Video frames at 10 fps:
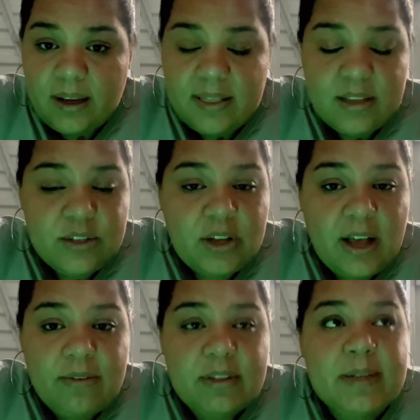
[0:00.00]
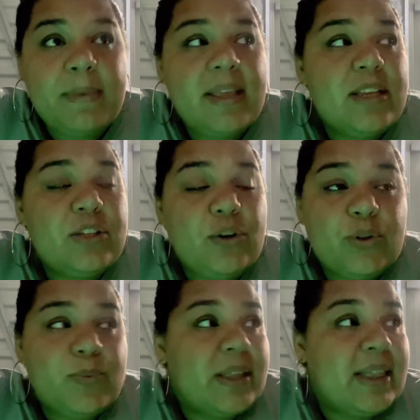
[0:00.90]
And this, to me, this
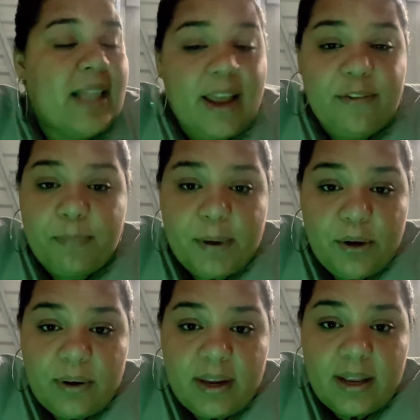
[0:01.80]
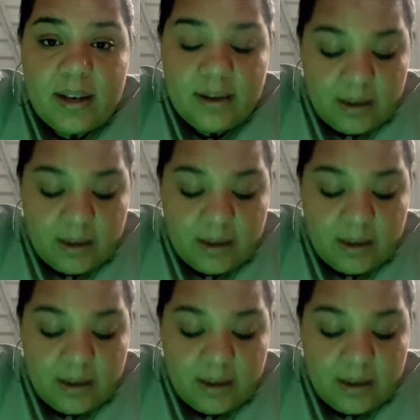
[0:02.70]
goes with life, period.